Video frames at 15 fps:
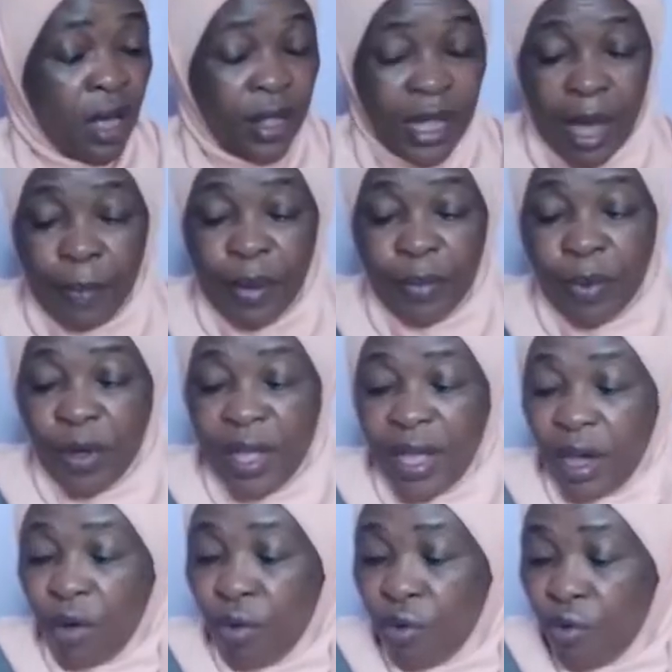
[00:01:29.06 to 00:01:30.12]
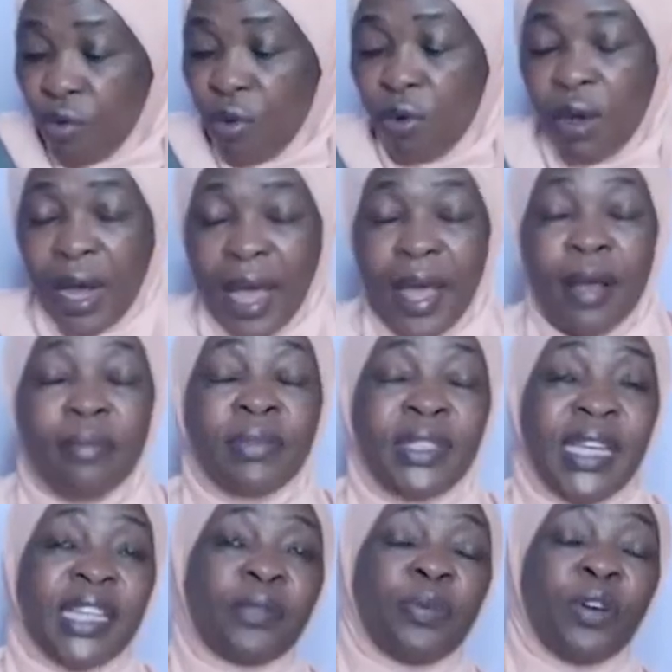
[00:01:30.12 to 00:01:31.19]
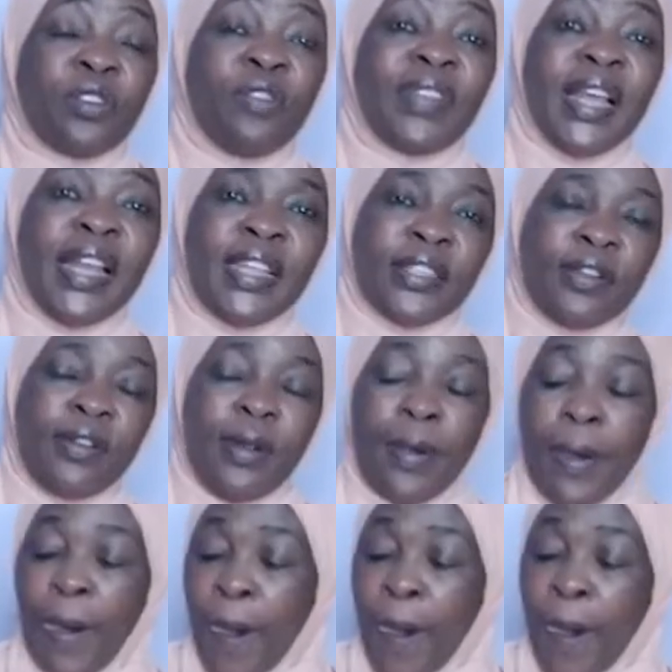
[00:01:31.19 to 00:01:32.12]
there are people here who came just because of the lesson.